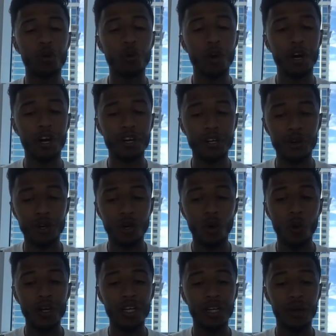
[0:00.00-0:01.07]
where you're
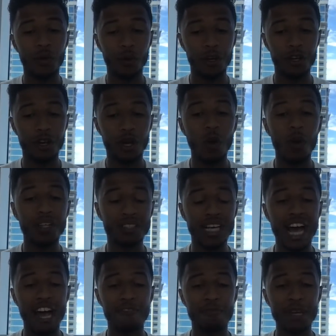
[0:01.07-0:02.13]
going to
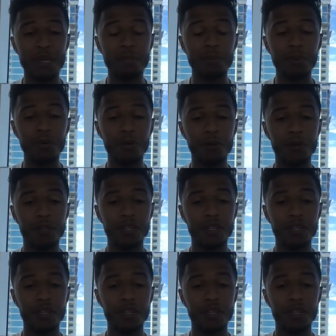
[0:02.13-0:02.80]
have people